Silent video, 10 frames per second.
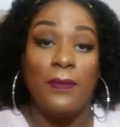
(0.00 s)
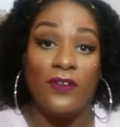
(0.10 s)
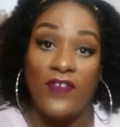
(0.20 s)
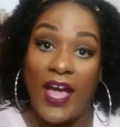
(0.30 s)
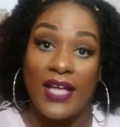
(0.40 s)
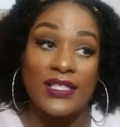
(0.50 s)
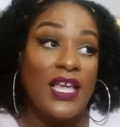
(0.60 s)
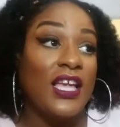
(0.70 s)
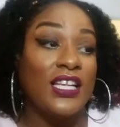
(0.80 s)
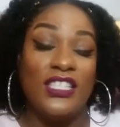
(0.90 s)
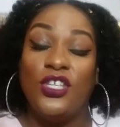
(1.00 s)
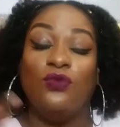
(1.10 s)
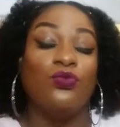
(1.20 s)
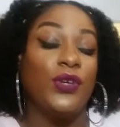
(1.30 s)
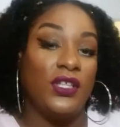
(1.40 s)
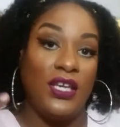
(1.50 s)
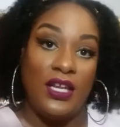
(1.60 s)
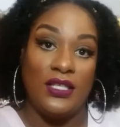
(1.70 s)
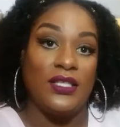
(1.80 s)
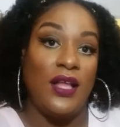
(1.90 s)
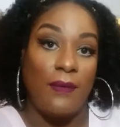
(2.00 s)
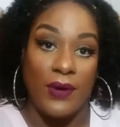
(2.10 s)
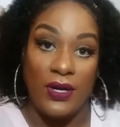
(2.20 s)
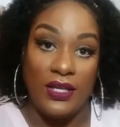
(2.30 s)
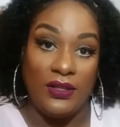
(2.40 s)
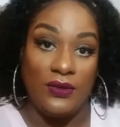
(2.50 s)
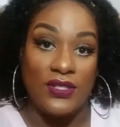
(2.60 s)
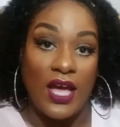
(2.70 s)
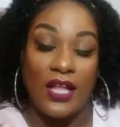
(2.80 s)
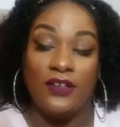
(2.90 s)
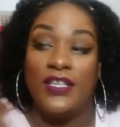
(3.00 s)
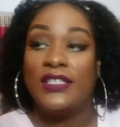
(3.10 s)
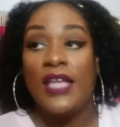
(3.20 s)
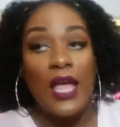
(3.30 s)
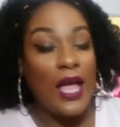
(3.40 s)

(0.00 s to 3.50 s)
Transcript: your fast, because then you really get into that burning those calories.